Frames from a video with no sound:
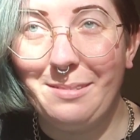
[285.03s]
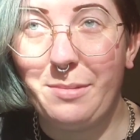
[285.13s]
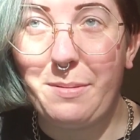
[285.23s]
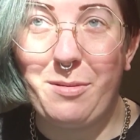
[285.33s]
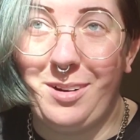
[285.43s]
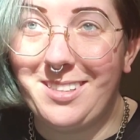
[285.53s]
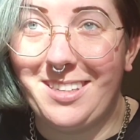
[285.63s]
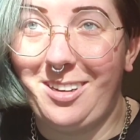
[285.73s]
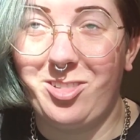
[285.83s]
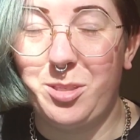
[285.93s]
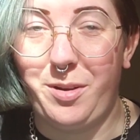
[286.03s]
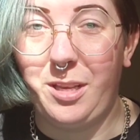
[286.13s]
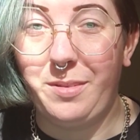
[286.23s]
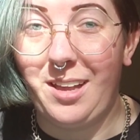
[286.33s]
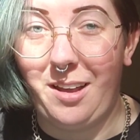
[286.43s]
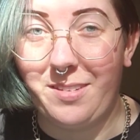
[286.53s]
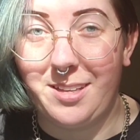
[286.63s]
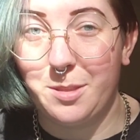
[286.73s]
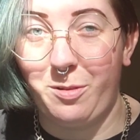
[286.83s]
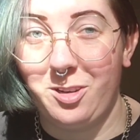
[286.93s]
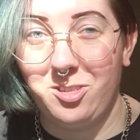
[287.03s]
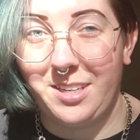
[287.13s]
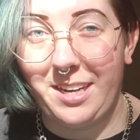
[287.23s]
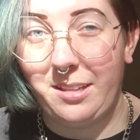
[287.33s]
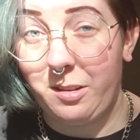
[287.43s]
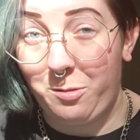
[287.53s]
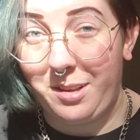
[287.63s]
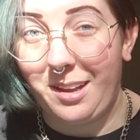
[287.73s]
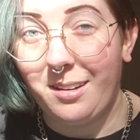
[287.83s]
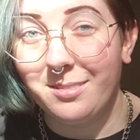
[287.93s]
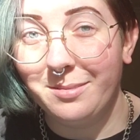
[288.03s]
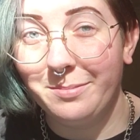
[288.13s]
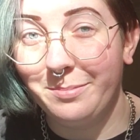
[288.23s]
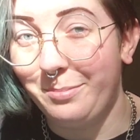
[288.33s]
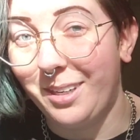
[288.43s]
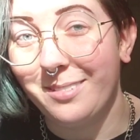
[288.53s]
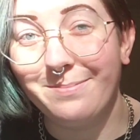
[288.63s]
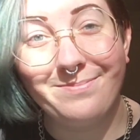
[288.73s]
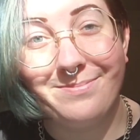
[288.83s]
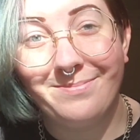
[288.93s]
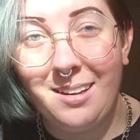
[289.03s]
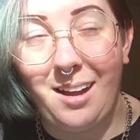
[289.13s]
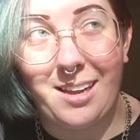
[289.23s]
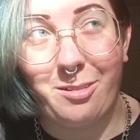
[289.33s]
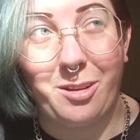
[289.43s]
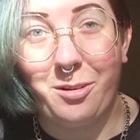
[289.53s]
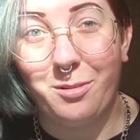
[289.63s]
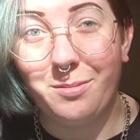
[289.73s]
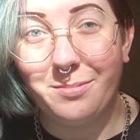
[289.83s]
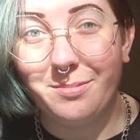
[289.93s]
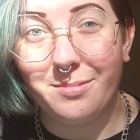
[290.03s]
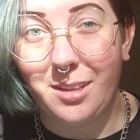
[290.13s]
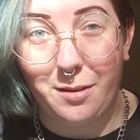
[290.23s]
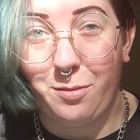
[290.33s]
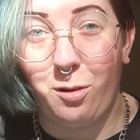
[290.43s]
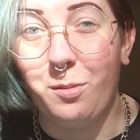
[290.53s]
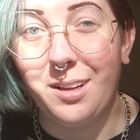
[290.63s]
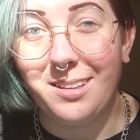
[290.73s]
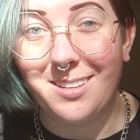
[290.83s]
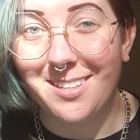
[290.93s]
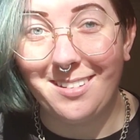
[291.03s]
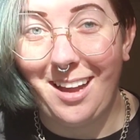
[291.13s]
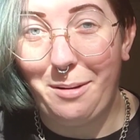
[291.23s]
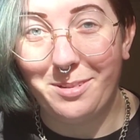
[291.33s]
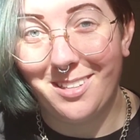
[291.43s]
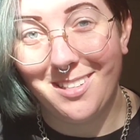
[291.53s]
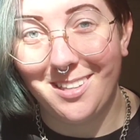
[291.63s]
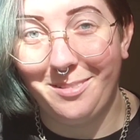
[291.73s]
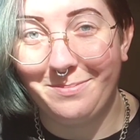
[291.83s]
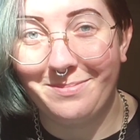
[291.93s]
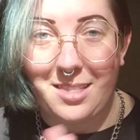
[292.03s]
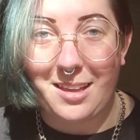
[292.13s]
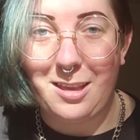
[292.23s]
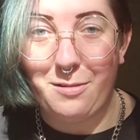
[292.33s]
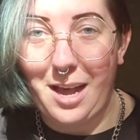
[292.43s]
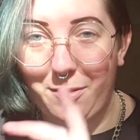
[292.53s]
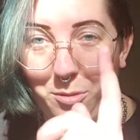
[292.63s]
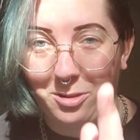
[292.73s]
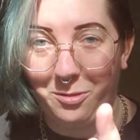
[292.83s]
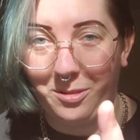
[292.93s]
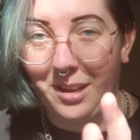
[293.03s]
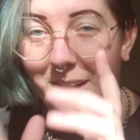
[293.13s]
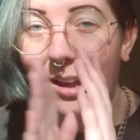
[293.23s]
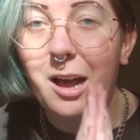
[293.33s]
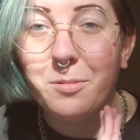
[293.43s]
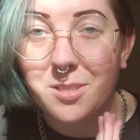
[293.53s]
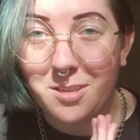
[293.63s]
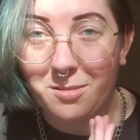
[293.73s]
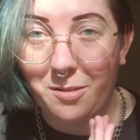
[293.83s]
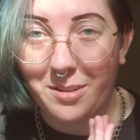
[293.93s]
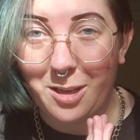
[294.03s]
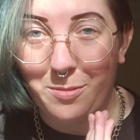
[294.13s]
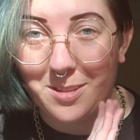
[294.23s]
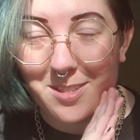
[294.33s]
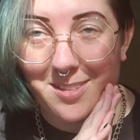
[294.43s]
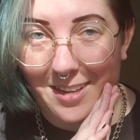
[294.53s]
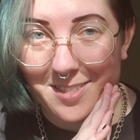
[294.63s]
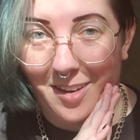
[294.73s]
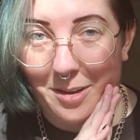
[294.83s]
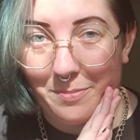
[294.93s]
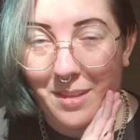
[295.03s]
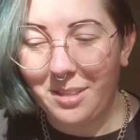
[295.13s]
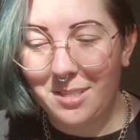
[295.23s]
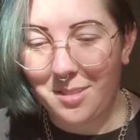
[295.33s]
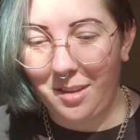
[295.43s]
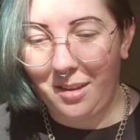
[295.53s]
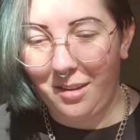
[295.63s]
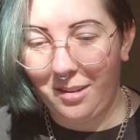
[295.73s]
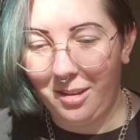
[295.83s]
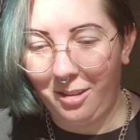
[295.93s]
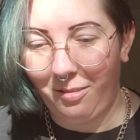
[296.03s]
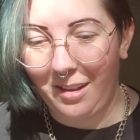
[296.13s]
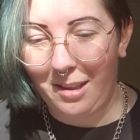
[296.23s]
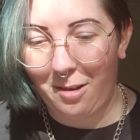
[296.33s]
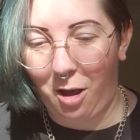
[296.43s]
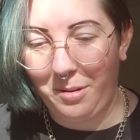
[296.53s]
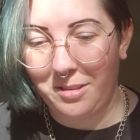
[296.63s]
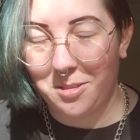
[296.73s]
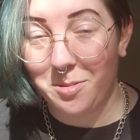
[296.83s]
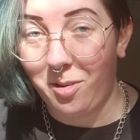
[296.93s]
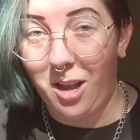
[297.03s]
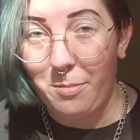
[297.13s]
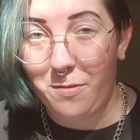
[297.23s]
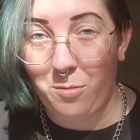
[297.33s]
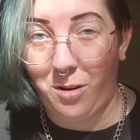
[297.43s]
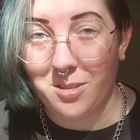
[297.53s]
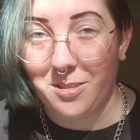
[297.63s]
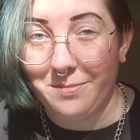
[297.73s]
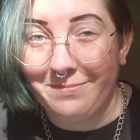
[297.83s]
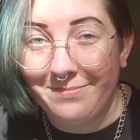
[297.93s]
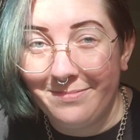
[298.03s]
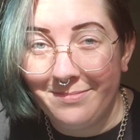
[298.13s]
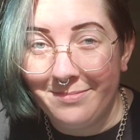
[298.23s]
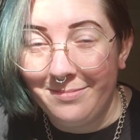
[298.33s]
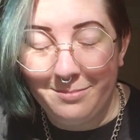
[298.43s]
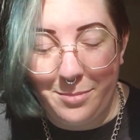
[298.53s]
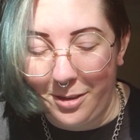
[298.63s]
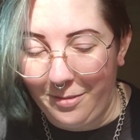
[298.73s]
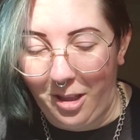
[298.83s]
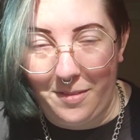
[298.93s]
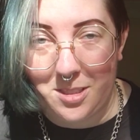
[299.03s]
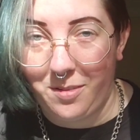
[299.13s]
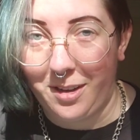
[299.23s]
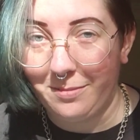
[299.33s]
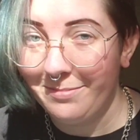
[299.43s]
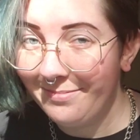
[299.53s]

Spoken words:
Maybe one day I'll just randomly have the inspiration again and do it again, but I don't know if or when that's gonna happen. So thank you, have a wonderful day. I will see you lovely humans next time. Please like, comment, and subscribe if you want to, but if not, that's fine.